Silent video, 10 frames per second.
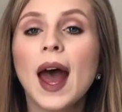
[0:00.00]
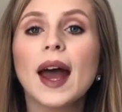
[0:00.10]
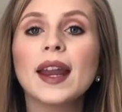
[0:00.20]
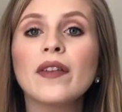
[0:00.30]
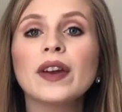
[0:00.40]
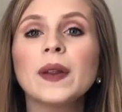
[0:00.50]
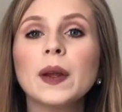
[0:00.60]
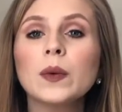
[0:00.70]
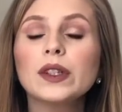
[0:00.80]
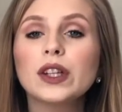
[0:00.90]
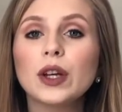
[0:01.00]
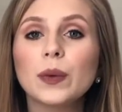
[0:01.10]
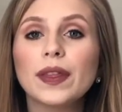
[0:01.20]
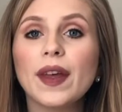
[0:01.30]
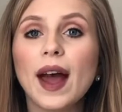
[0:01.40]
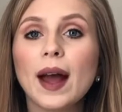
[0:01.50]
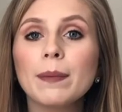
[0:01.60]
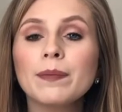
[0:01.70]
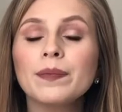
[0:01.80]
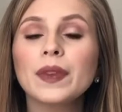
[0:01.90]
and everything was good with
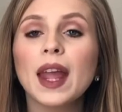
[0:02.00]
them.